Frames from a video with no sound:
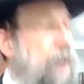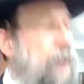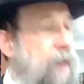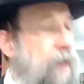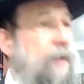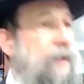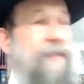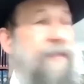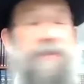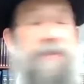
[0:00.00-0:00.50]

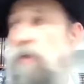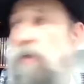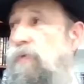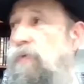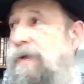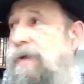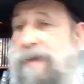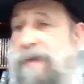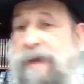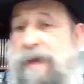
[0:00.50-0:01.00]
Okay,
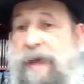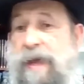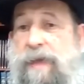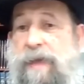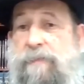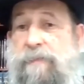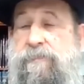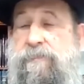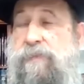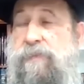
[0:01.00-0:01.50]
so
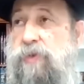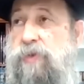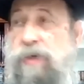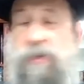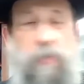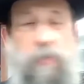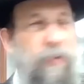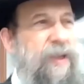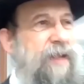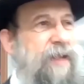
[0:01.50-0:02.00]
the
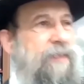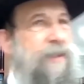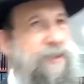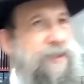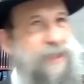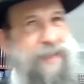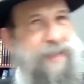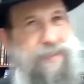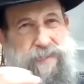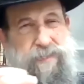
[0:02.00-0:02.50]
3 years I
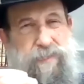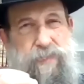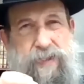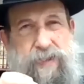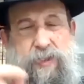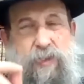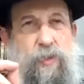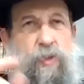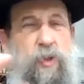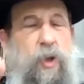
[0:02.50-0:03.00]
just
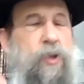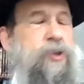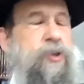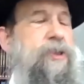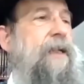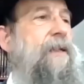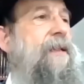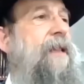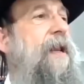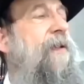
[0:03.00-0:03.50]
wanted to touch
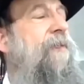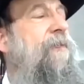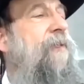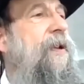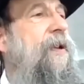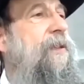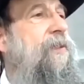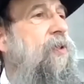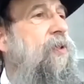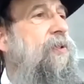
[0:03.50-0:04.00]
that. Then I
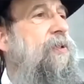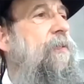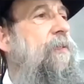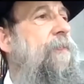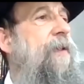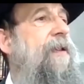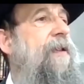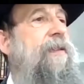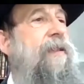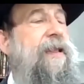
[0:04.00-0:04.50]
want to talk to you
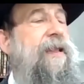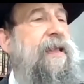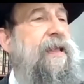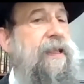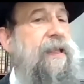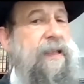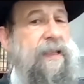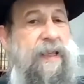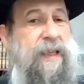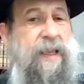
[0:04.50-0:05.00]
about
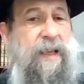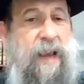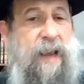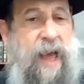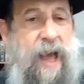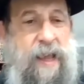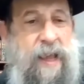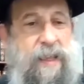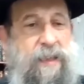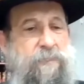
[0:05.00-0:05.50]

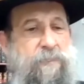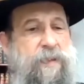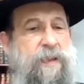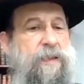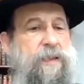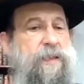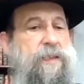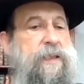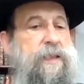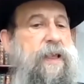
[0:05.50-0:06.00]
kilayim
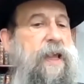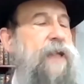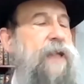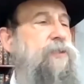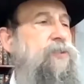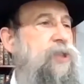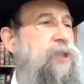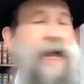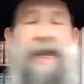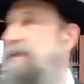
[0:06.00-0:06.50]

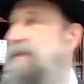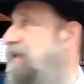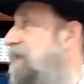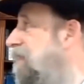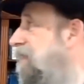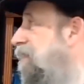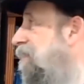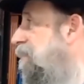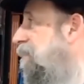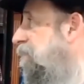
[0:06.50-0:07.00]
and
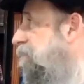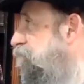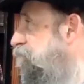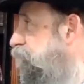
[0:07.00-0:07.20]
shatnez.